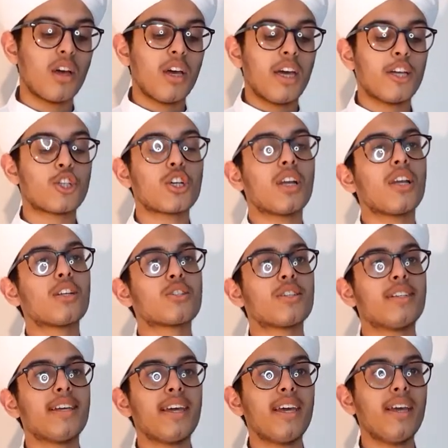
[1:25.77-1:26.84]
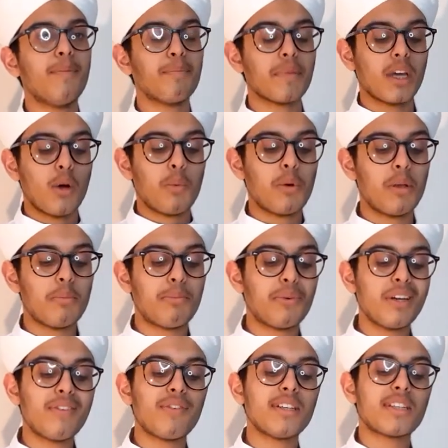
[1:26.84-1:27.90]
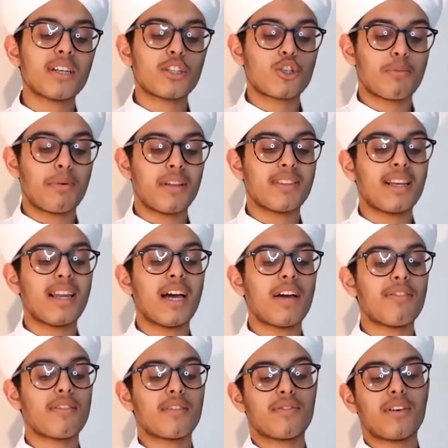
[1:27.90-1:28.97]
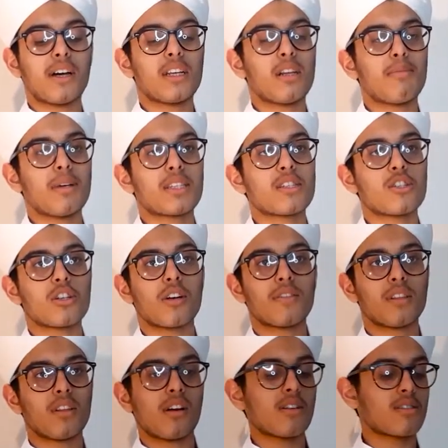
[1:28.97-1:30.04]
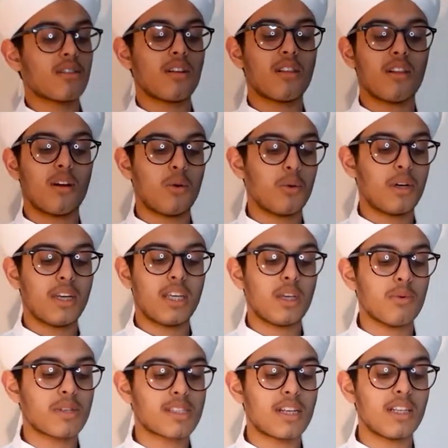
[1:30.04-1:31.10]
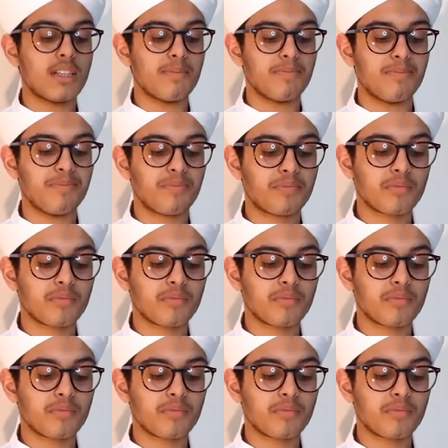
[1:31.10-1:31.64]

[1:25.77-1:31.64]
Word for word: Inshallah today we will briefly touch upon the life of the final messenger of Allah sallallahu alaihi wasallam.